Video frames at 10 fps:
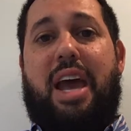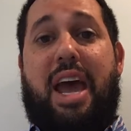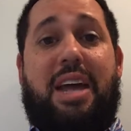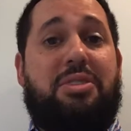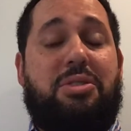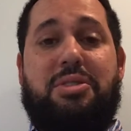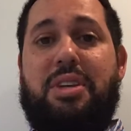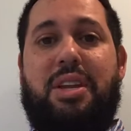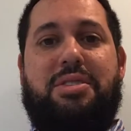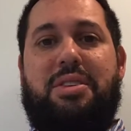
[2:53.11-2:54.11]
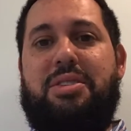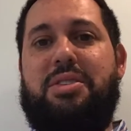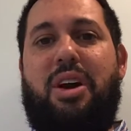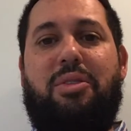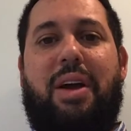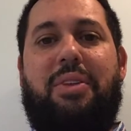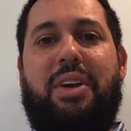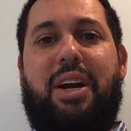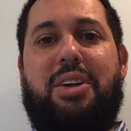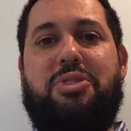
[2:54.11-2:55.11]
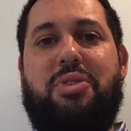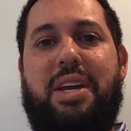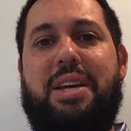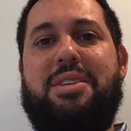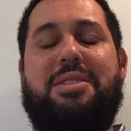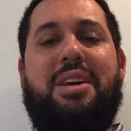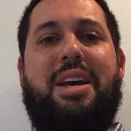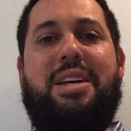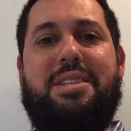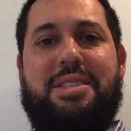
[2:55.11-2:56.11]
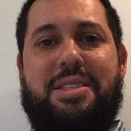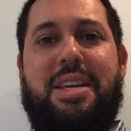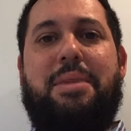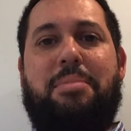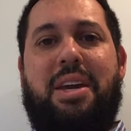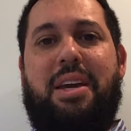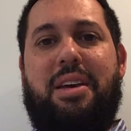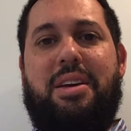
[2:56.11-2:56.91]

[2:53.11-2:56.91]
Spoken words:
and to citizens around the country is, see me,